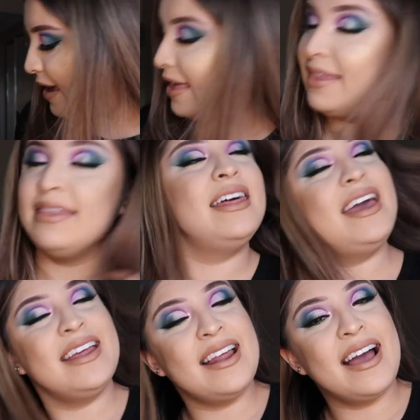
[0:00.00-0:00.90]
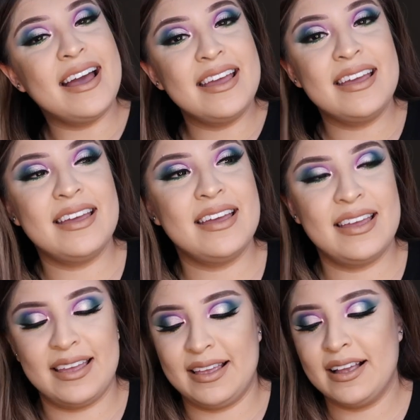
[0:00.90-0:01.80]
and then i
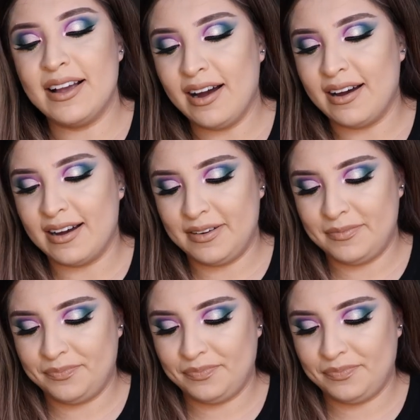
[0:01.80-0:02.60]
got